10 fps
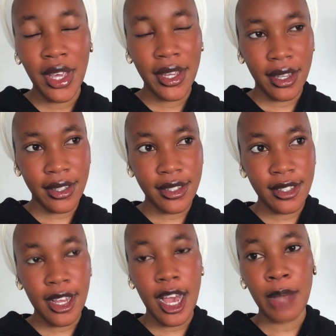yes
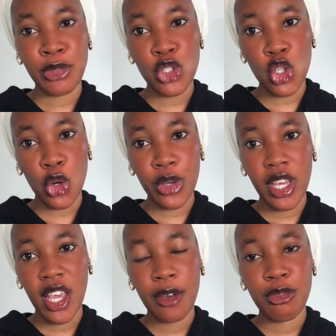i'm sorry
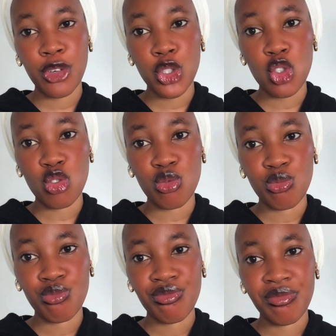for you
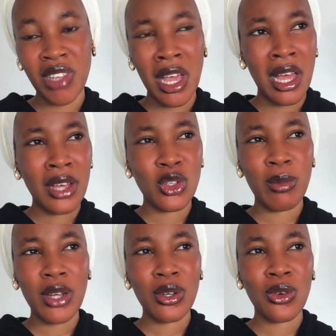you
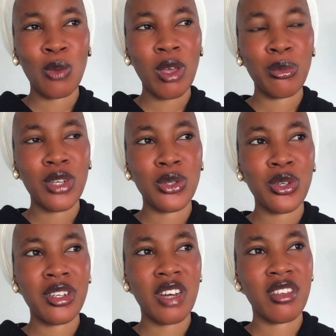might not know, maybe you're
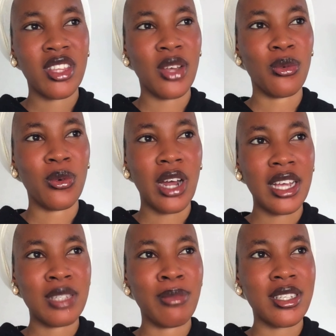doing everything
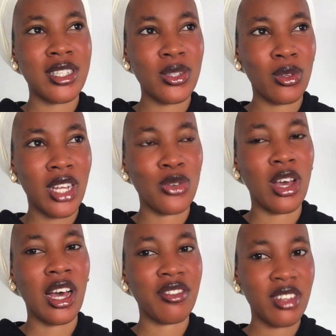right, but still now you're
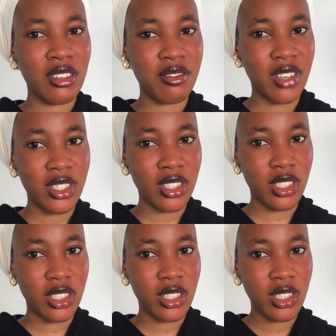having an
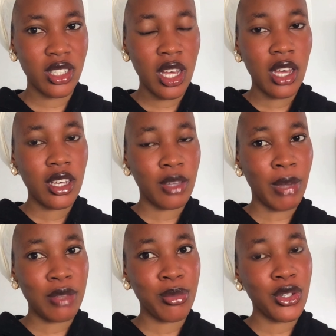infection. It
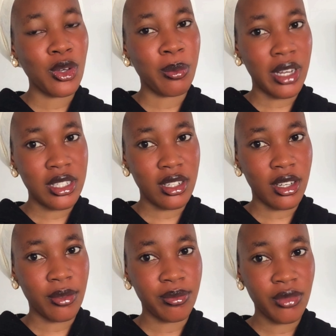might be your
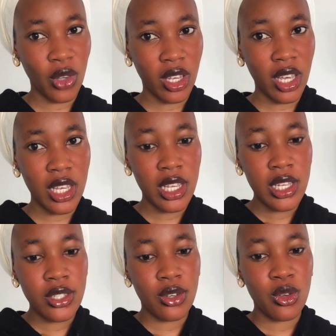partner, okay?
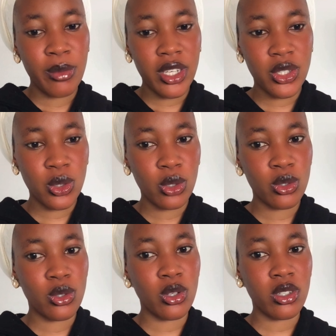So do make sure to
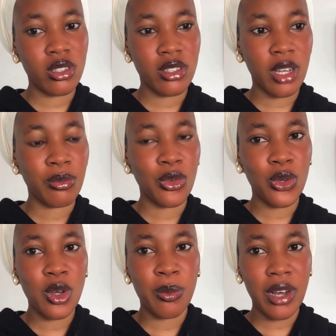talk to them, know
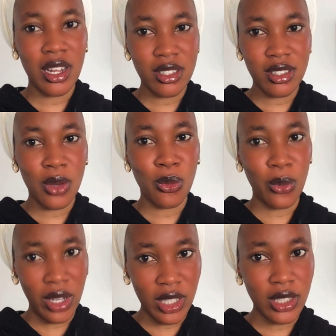your partner
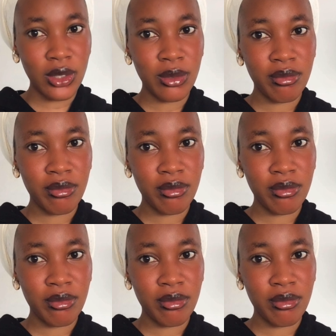well.